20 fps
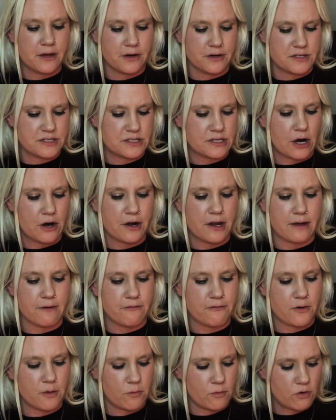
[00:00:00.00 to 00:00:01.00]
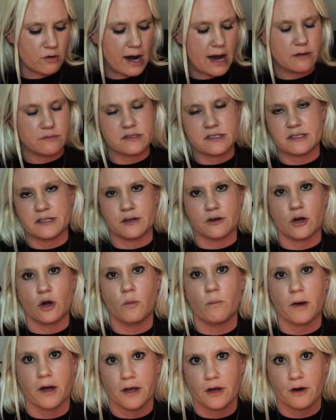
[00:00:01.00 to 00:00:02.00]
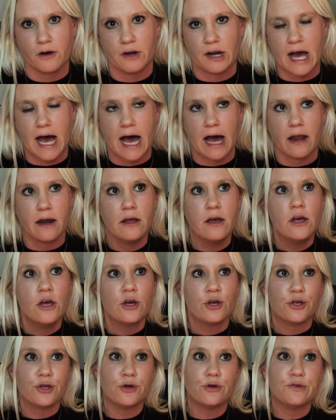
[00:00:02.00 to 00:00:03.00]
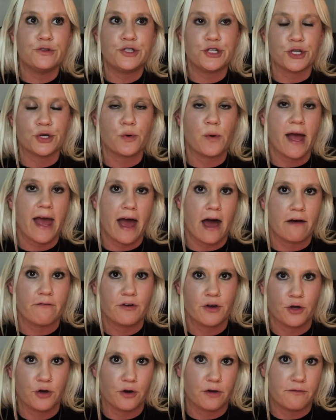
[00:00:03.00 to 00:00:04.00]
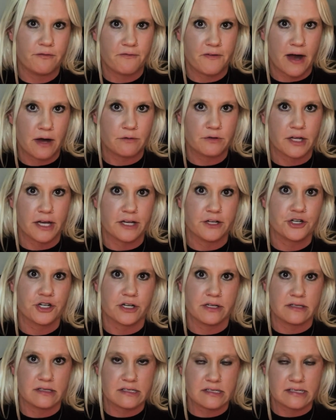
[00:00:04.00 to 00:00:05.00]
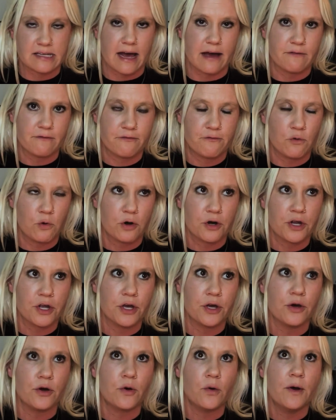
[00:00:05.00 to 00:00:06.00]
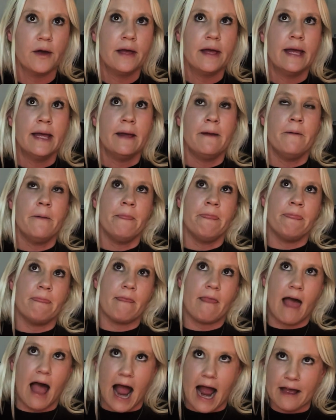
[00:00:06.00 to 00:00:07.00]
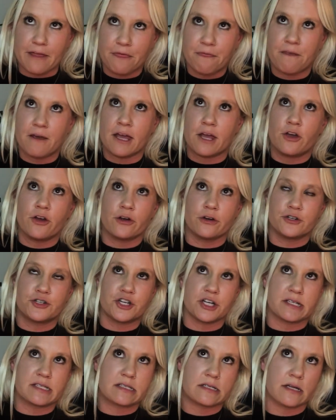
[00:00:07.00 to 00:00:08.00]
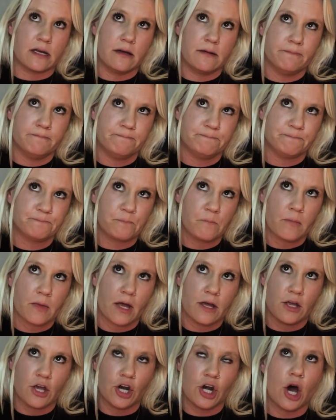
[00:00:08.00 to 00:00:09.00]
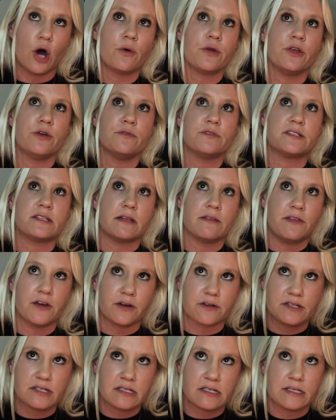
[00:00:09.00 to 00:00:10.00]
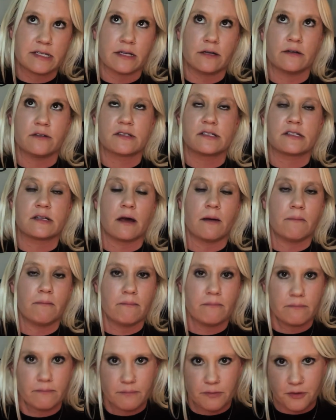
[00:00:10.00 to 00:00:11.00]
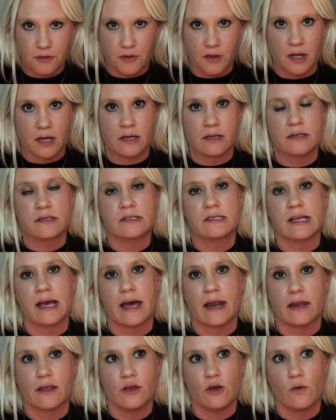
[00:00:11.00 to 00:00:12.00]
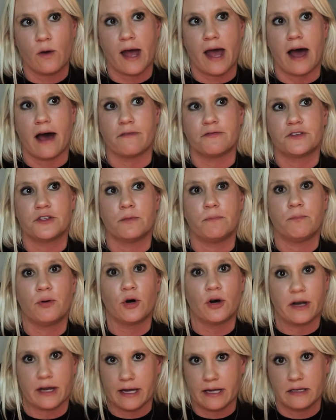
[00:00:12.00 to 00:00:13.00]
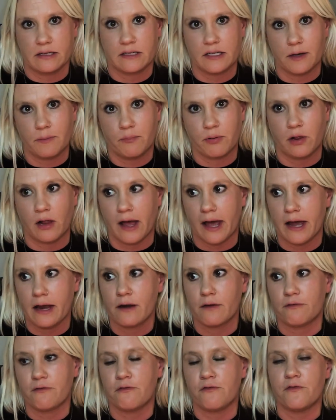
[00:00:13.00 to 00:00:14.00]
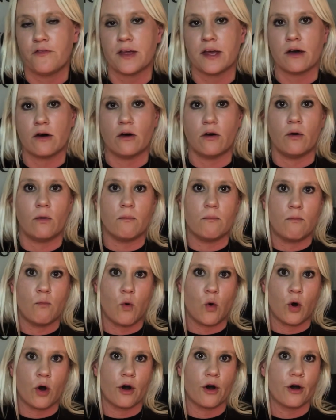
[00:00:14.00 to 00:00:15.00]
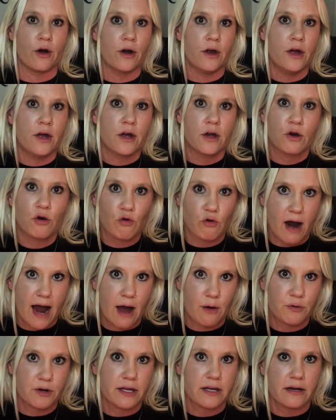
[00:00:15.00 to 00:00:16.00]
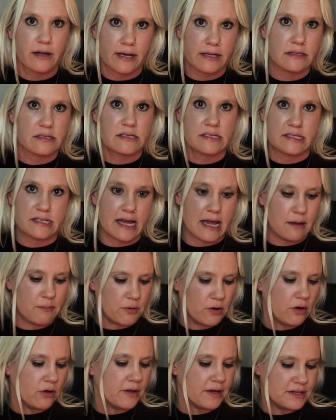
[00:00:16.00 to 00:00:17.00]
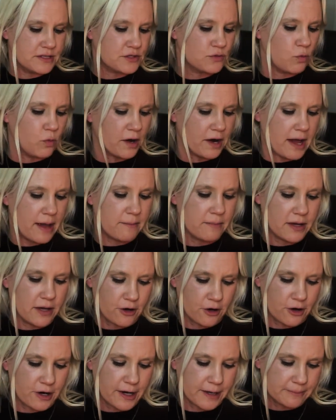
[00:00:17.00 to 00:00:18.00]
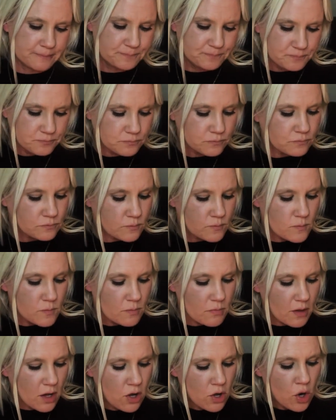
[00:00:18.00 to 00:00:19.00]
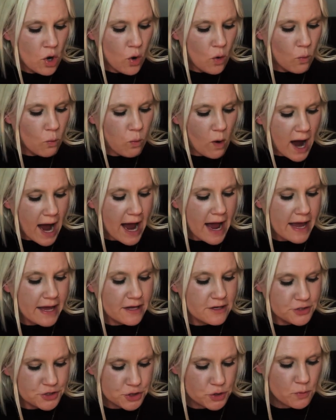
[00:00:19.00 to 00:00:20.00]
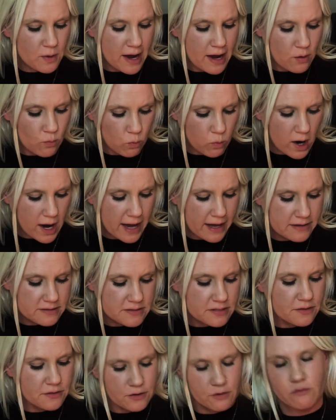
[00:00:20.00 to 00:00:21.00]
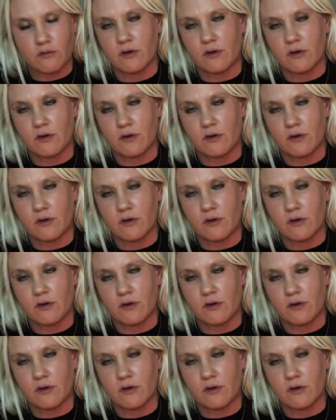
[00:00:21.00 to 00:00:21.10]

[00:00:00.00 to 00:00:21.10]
you're starting from ground zero, but you're not. You do have a good foundation set for you. I think you're just, there's still some things that you have to put into play to feel more grounded and stable is what I'm hearing. Why do I want the